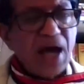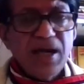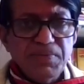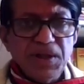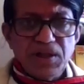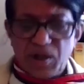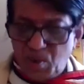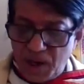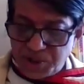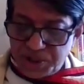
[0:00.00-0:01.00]
And even the
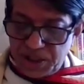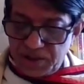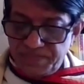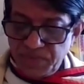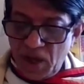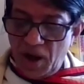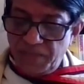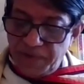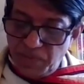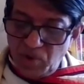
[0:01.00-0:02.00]
question
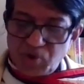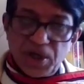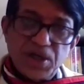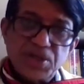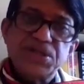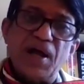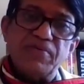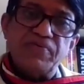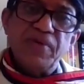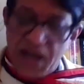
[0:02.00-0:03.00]
of revolution
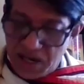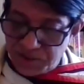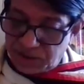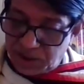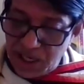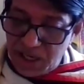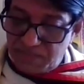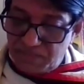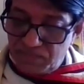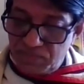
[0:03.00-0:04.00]
itself as a
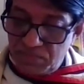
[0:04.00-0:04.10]
theme,